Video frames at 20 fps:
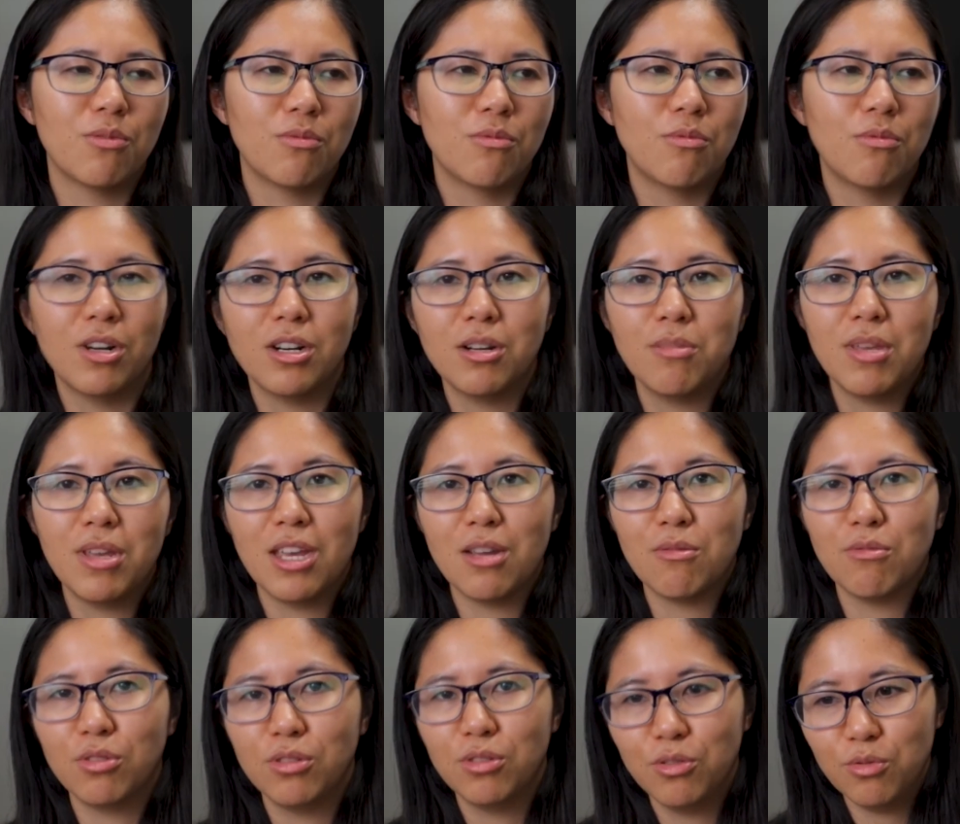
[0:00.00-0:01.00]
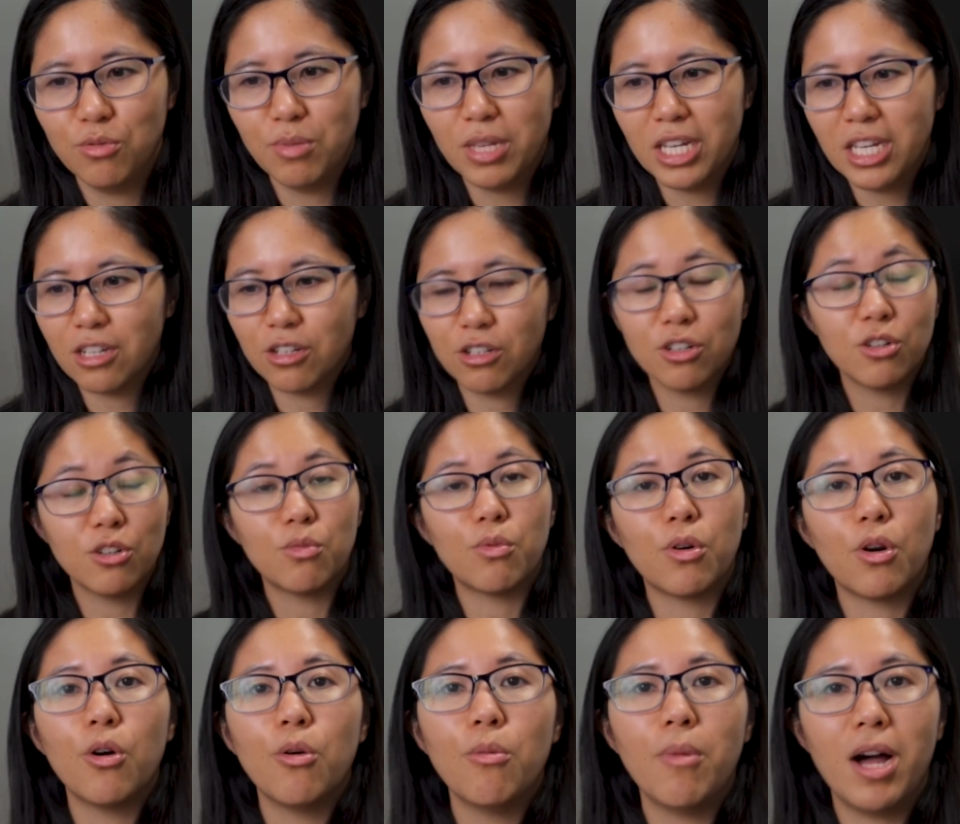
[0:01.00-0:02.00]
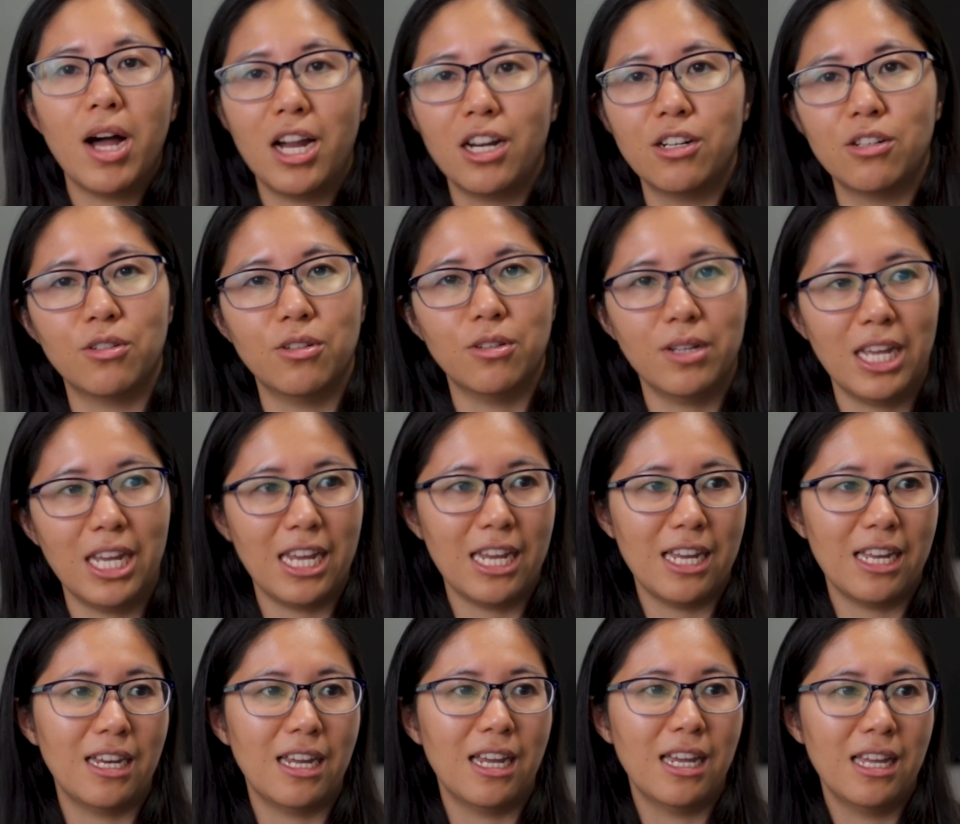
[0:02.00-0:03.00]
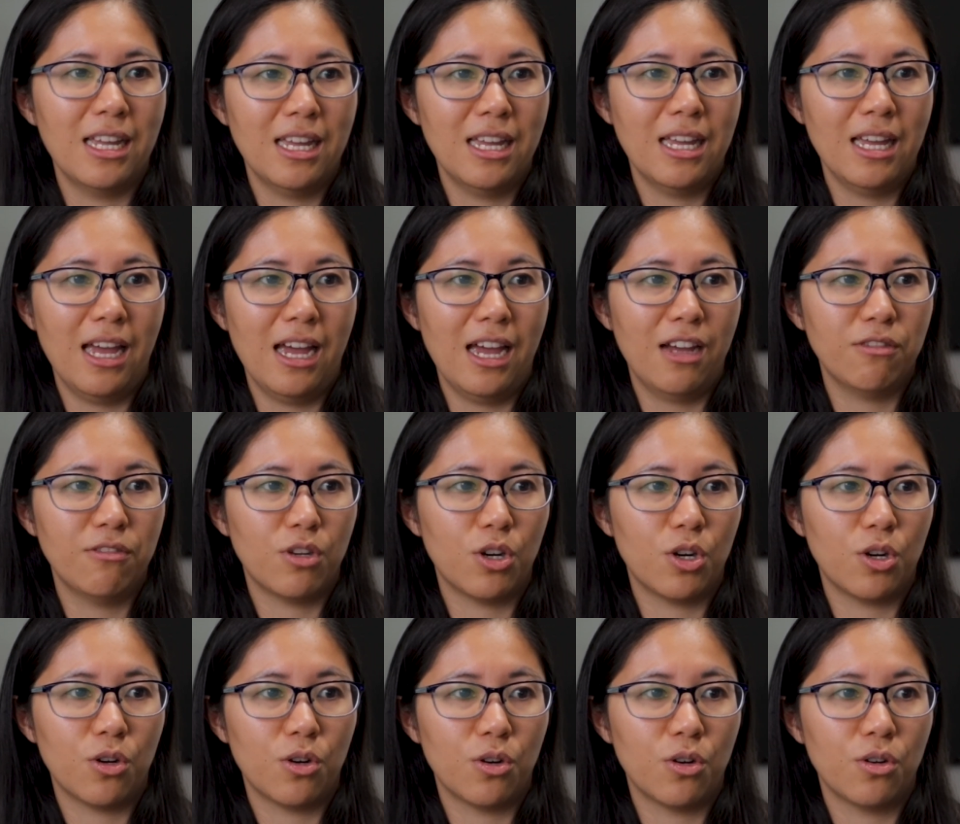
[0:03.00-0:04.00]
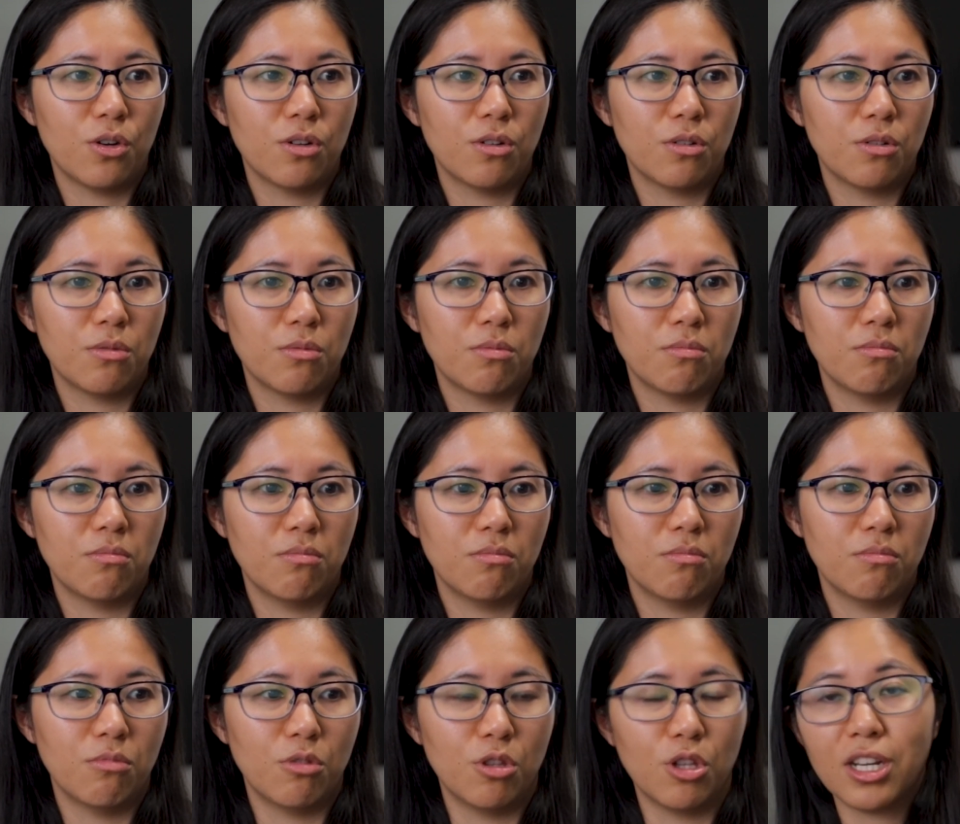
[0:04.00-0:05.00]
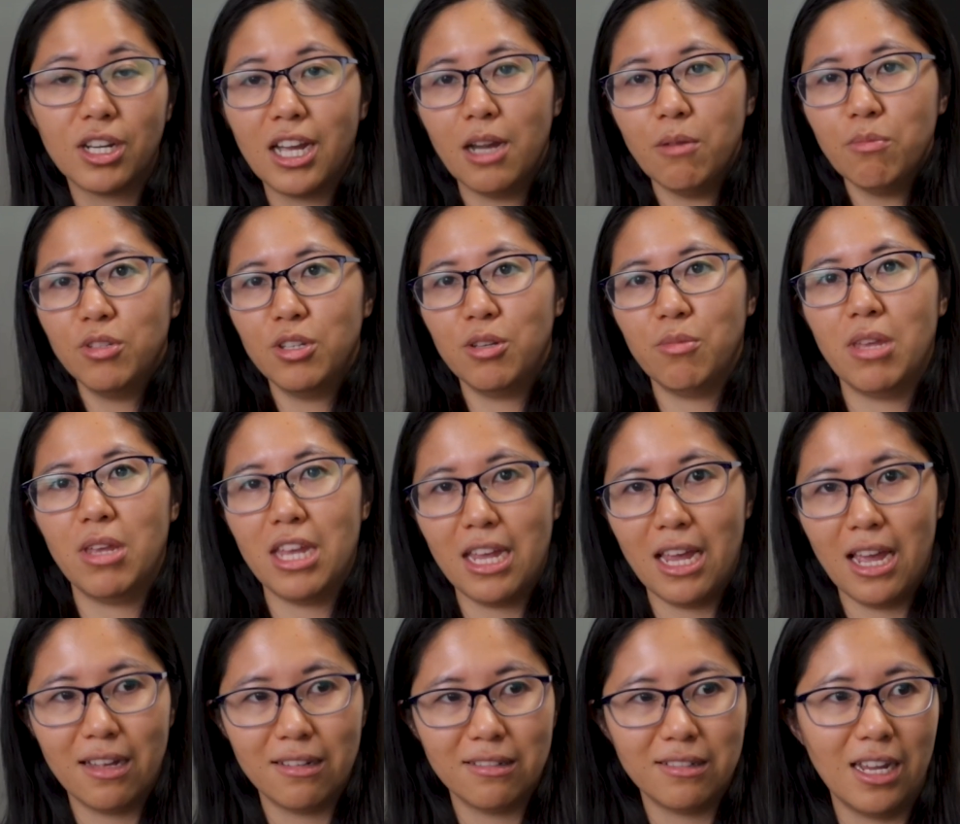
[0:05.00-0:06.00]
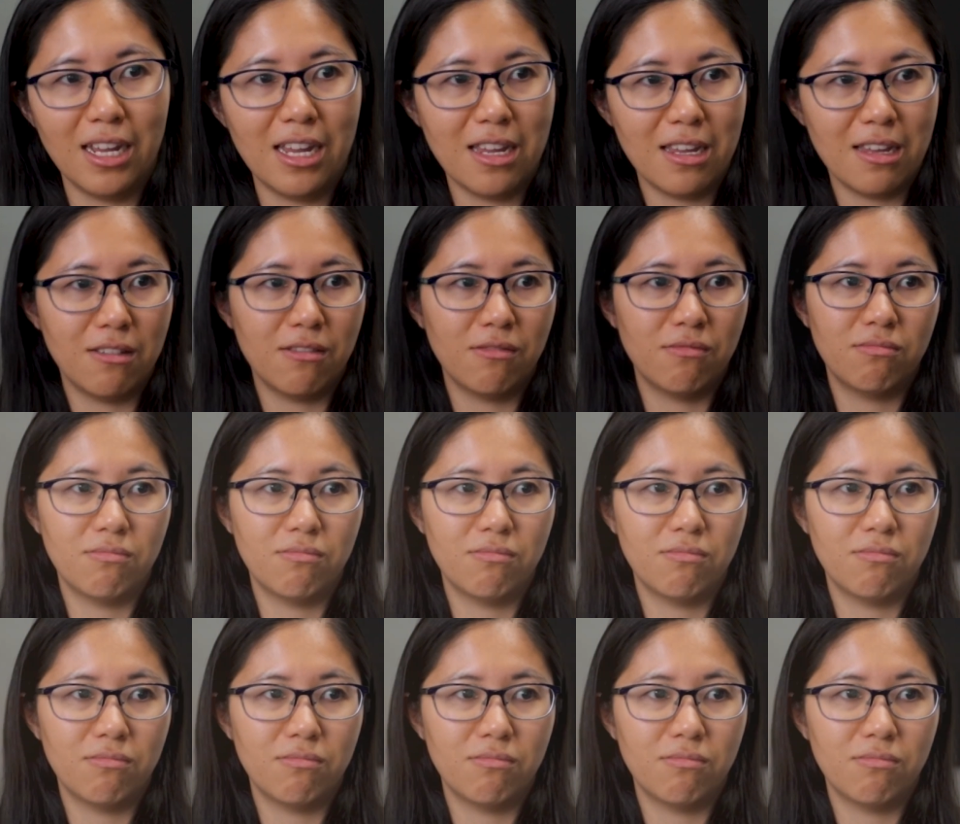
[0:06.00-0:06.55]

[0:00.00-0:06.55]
I want to be able to be a good role model and have her look up to me as a